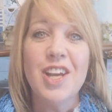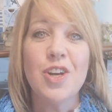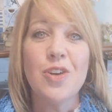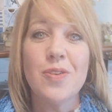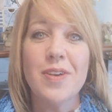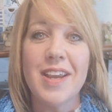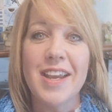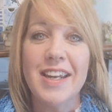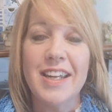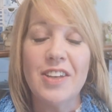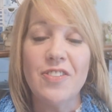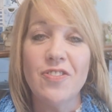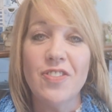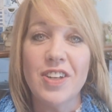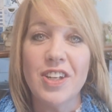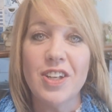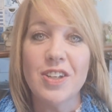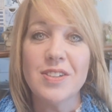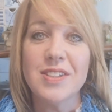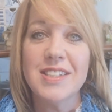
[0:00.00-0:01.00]
Creating
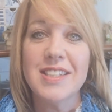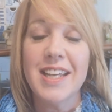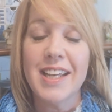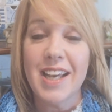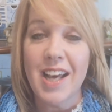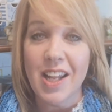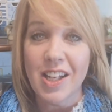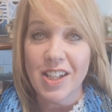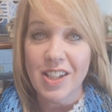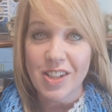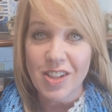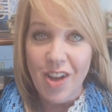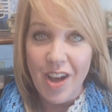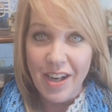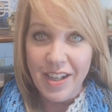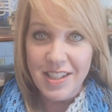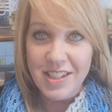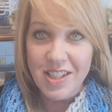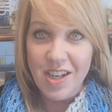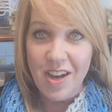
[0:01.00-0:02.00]
videos take a
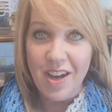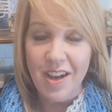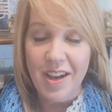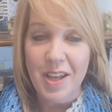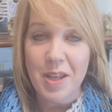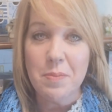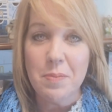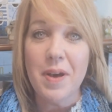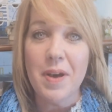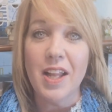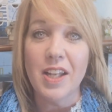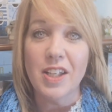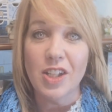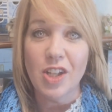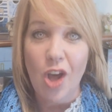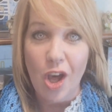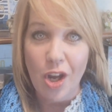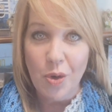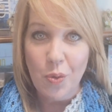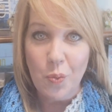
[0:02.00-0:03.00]
lot of time, a
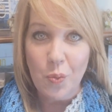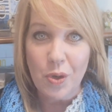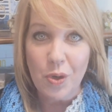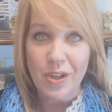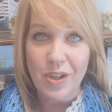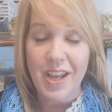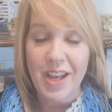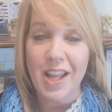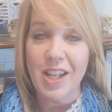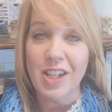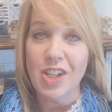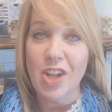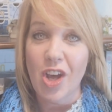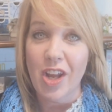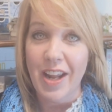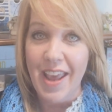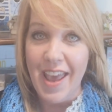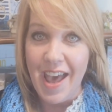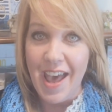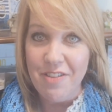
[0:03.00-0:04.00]
lot of work, a lot
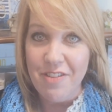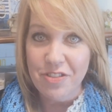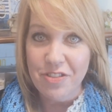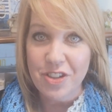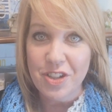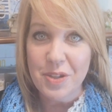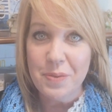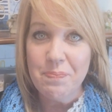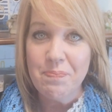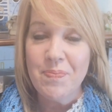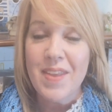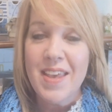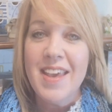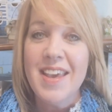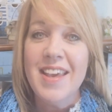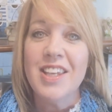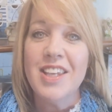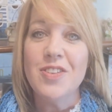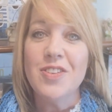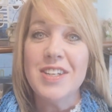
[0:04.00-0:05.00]
of effort.
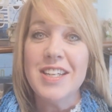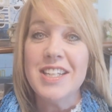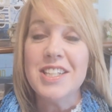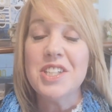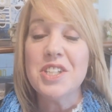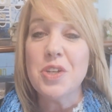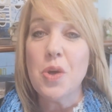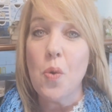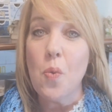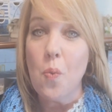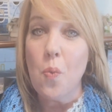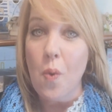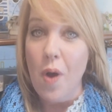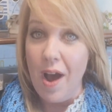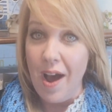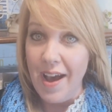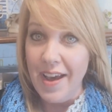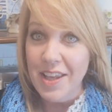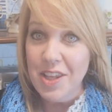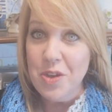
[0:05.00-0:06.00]
You need to know
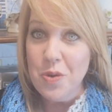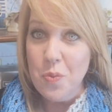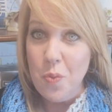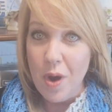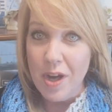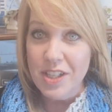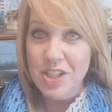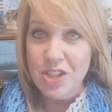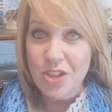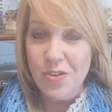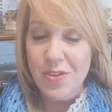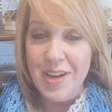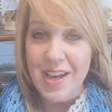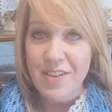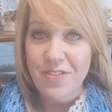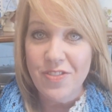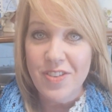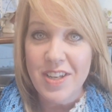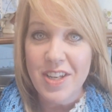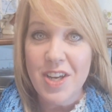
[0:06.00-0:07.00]
why you want to
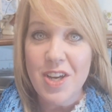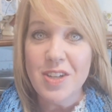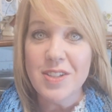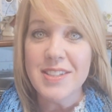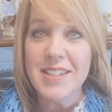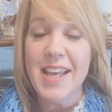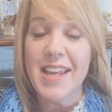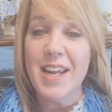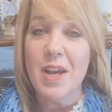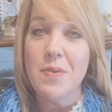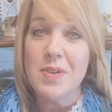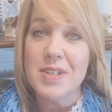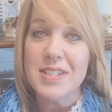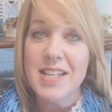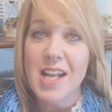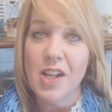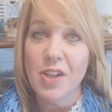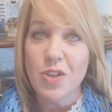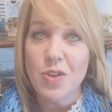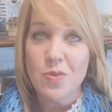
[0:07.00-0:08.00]
create videos, and I will
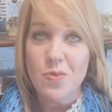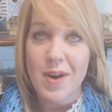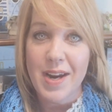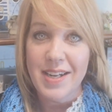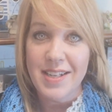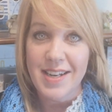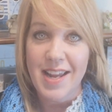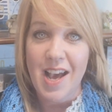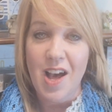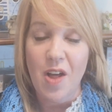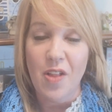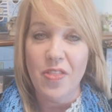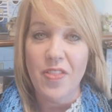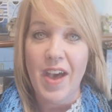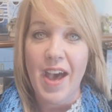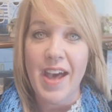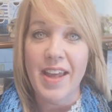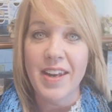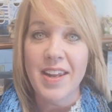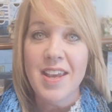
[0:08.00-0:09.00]
tell you right now
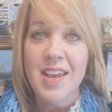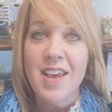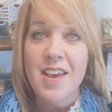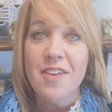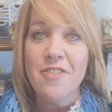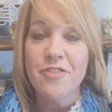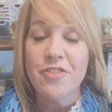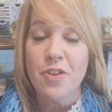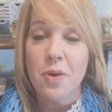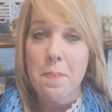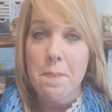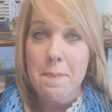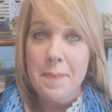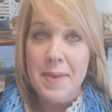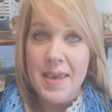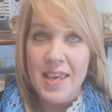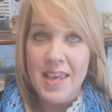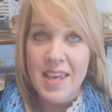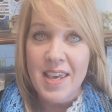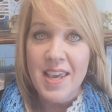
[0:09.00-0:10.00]
that for
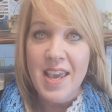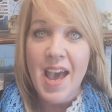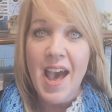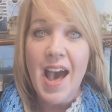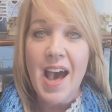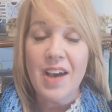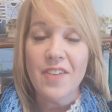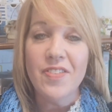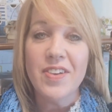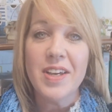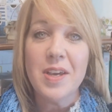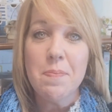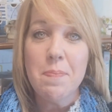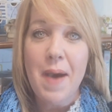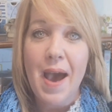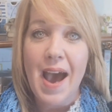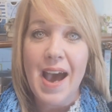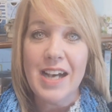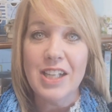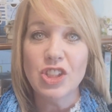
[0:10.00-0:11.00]
me, having a
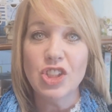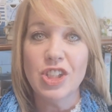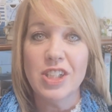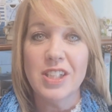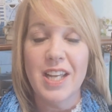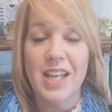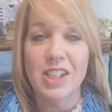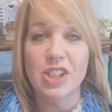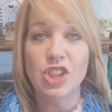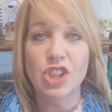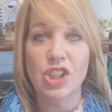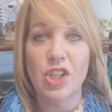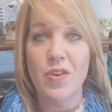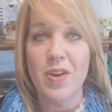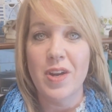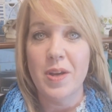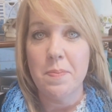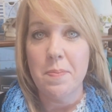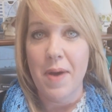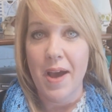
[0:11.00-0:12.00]
passion and
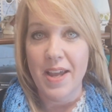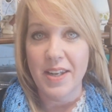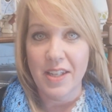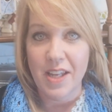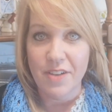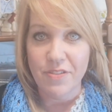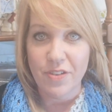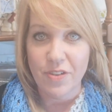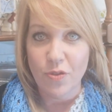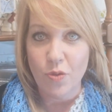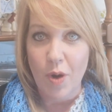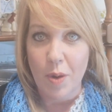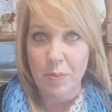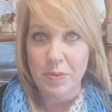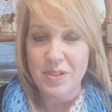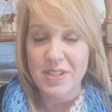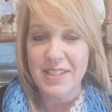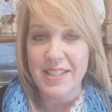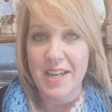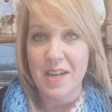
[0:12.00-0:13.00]
sharing my love of rubber
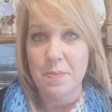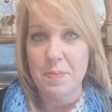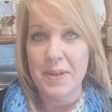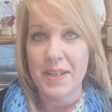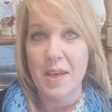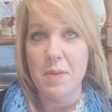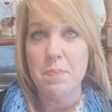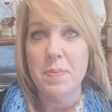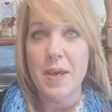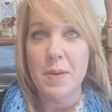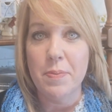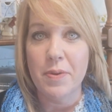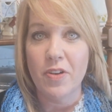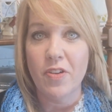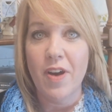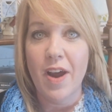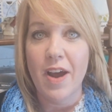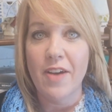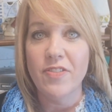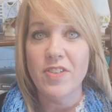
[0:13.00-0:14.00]
stamping and paper
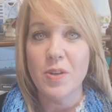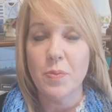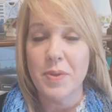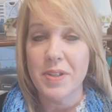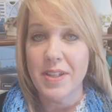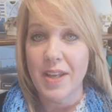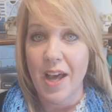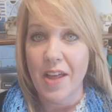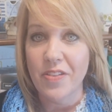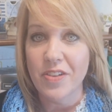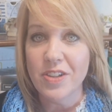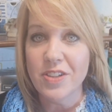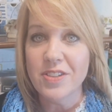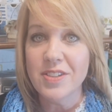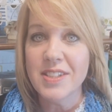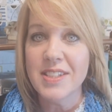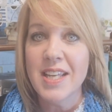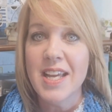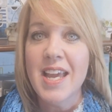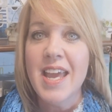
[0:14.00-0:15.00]
crafting with
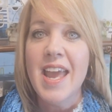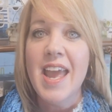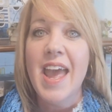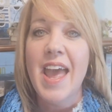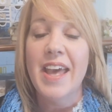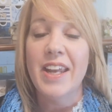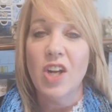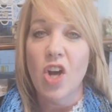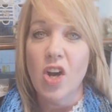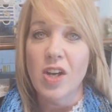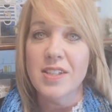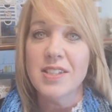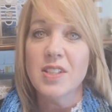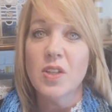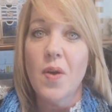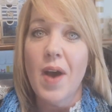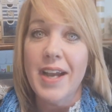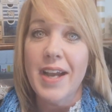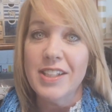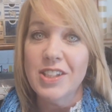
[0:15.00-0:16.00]
others, and
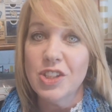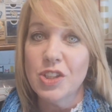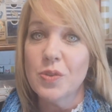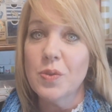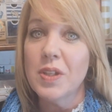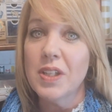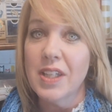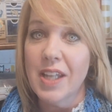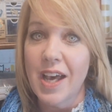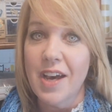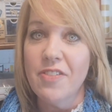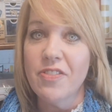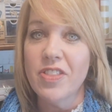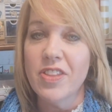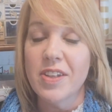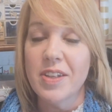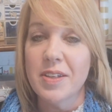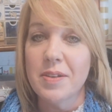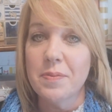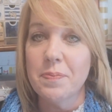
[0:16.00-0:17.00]
also I do love
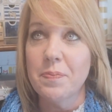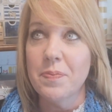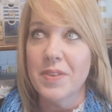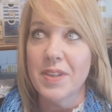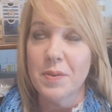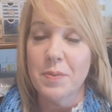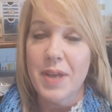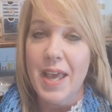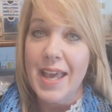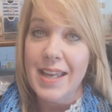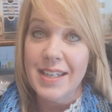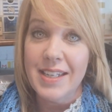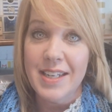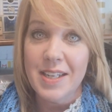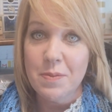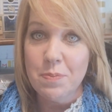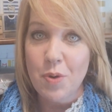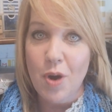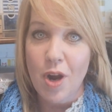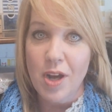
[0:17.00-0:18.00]
the
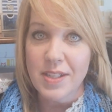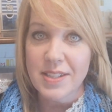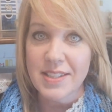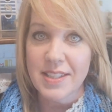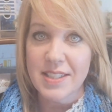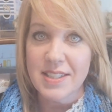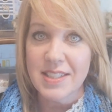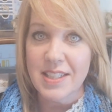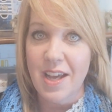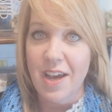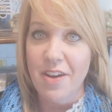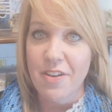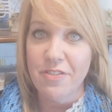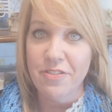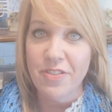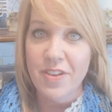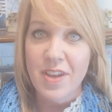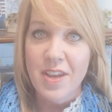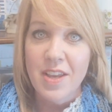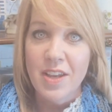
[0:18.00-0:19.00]
editing process of
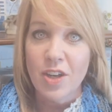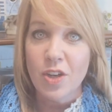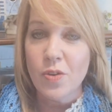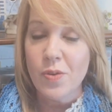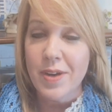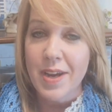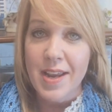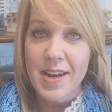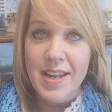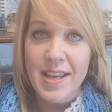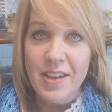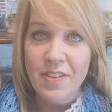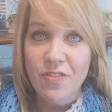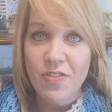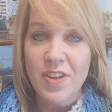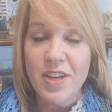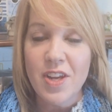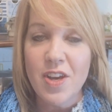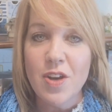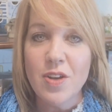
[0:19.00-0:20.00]
creating
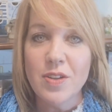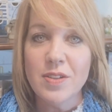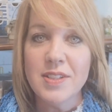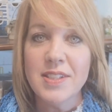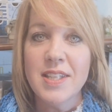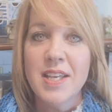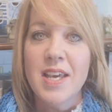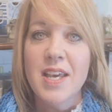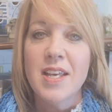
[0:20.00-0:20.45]
videos,